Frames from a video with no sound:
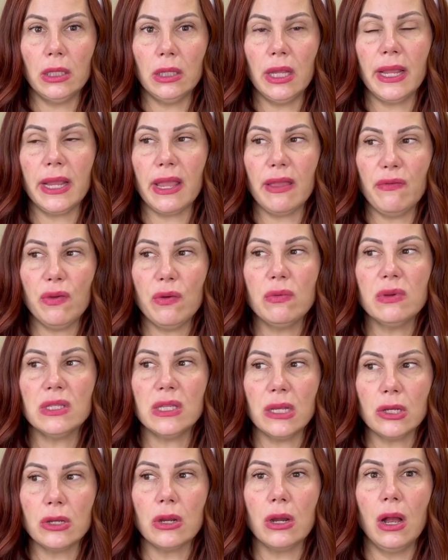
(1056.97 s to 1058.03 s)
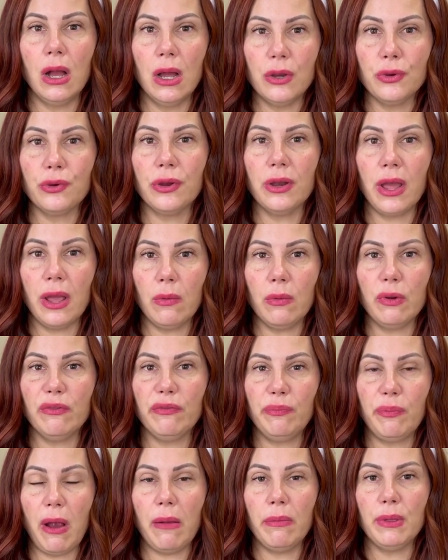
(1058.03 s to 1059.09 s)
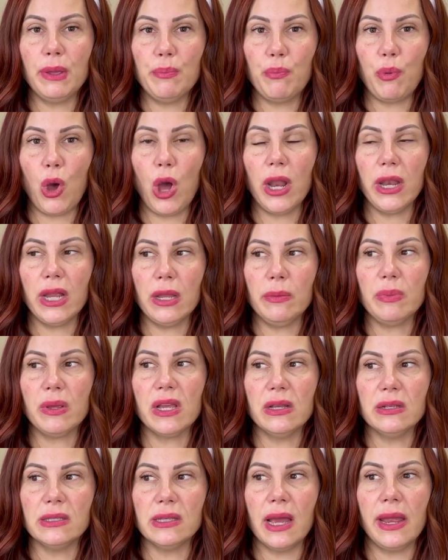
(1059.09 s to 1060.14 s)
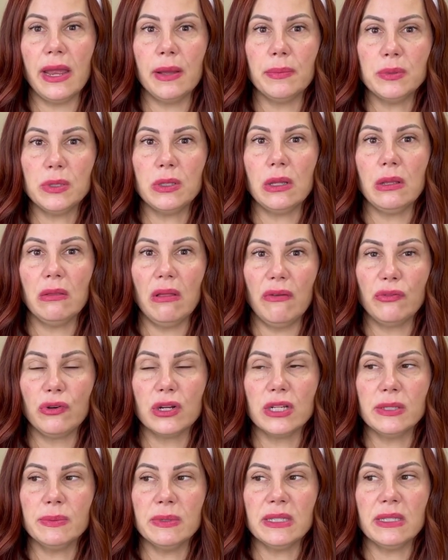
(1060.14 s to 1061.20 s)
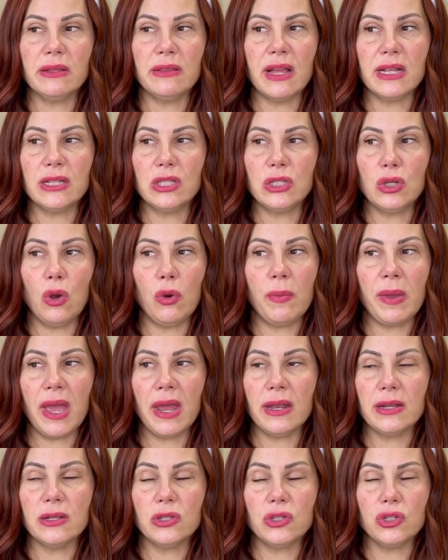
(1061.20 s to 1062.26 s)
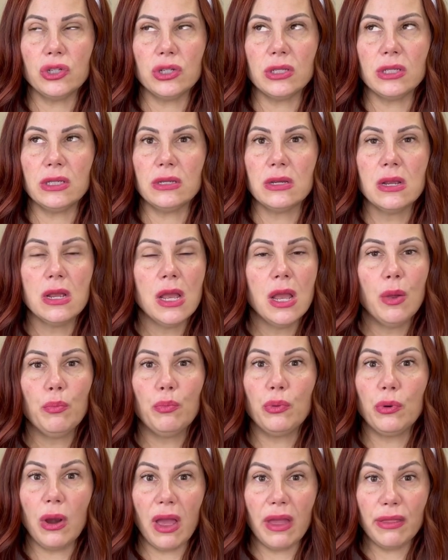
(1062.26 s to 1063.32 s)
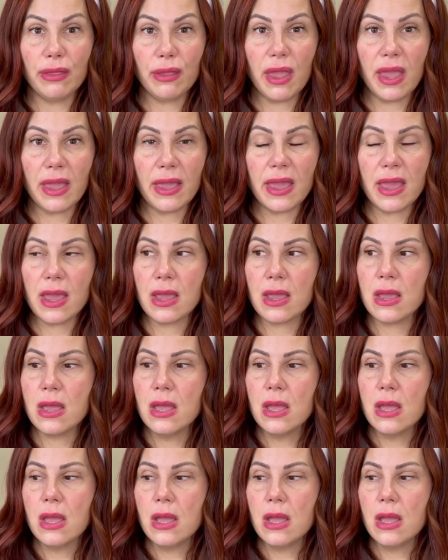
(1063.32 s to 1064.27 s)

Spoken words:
Like, if it was under 100, I would have probably bought it because I absolutely love Christmas and that snowman is just breathtaking.